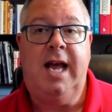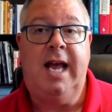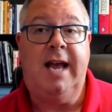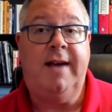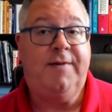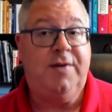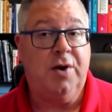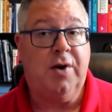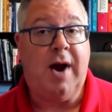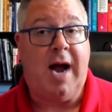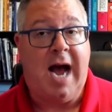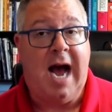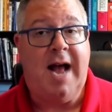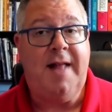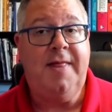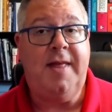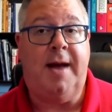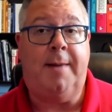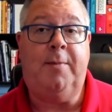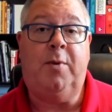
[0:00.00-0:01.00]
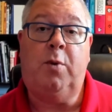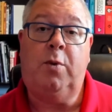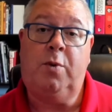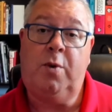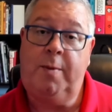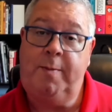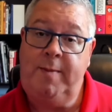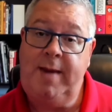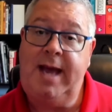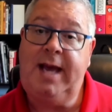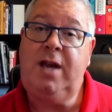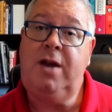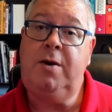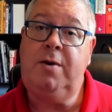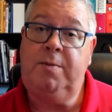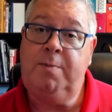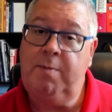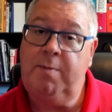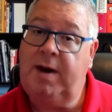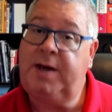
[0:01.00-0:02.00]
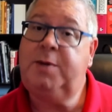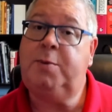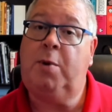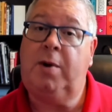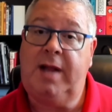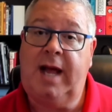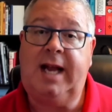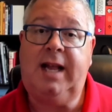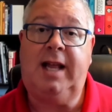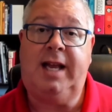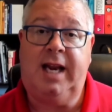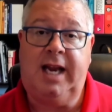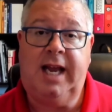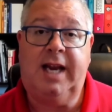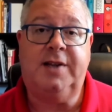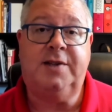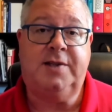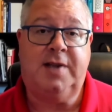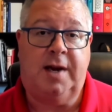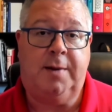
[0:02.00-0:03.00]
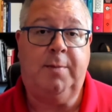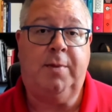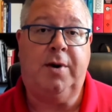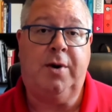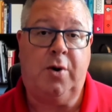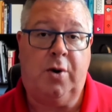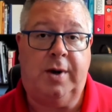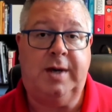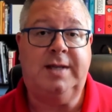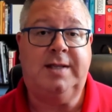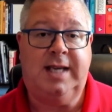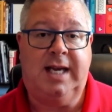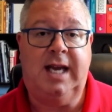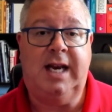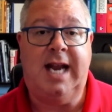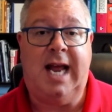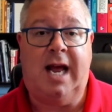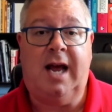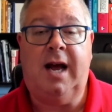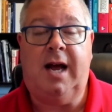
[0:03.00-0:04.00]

if you're on them, will make you much more likely to get a sunburn or a skin